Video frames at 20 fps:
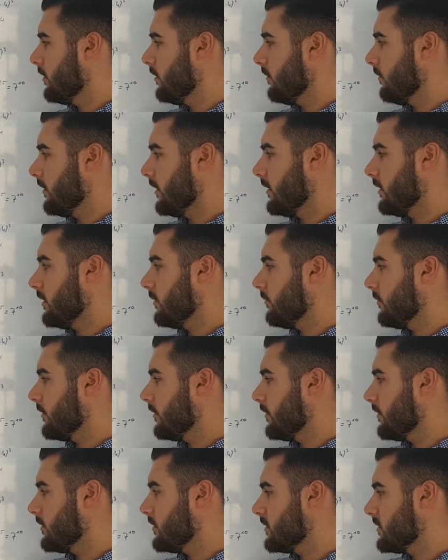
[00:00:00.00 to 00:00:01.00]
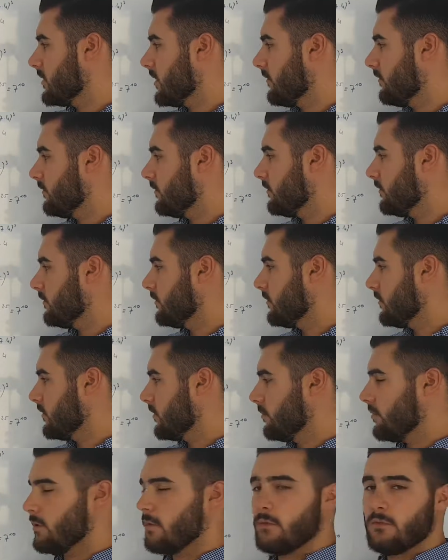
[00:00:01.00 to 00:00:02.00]
you'll end up with 7 to
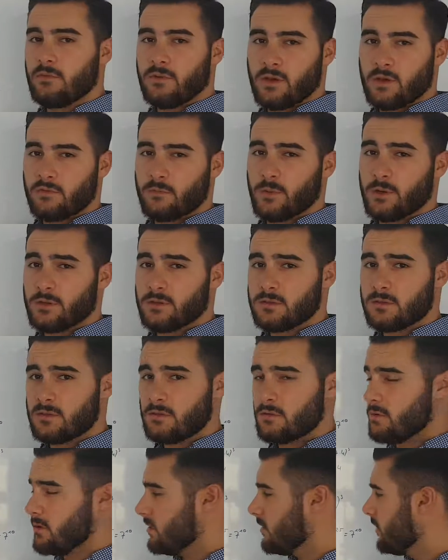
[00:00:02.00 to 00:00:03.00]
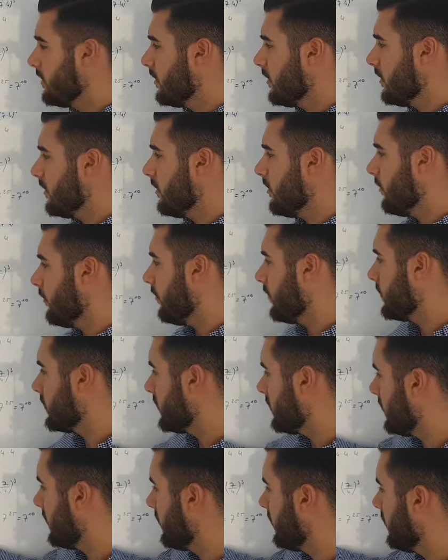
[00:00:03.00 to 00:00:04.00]
the power 5 minus 3, which